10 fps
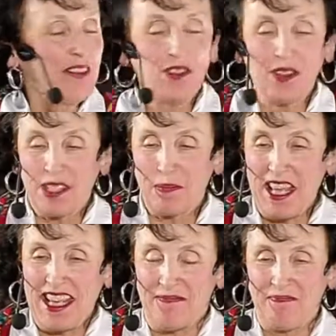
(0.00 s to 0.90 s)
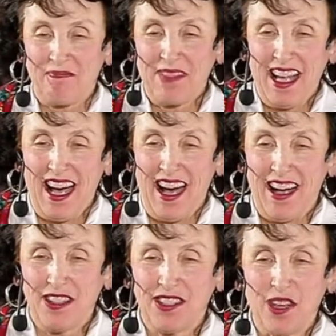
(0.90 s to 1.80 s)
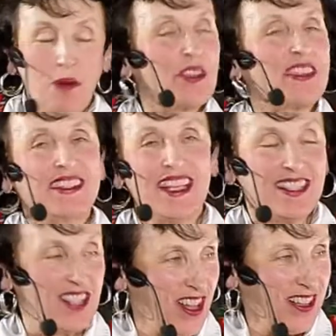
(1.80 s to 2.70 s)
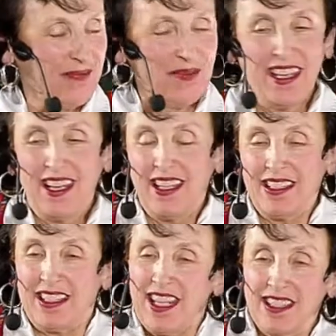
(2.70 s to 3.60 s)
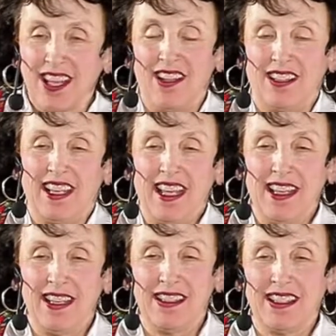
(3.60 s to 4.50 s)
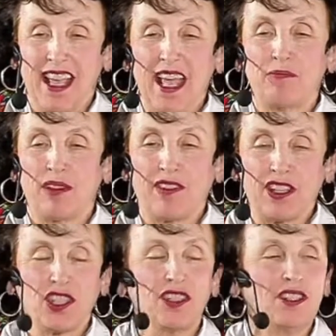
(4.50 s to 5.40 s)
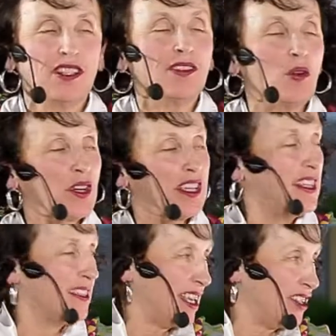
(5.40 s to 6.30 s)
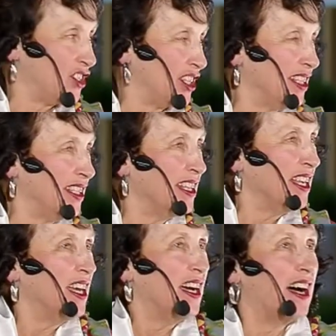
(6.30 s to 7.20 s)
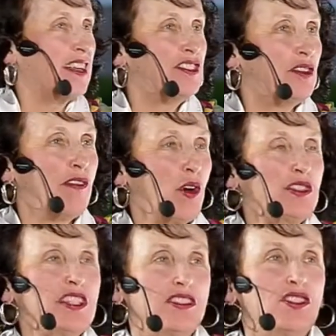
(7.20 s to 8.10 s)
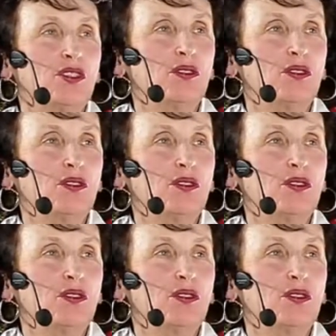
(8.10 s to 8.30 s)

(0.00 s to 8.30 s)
to explain. I'll start with Tesol. Tesol is a professional organization devoted to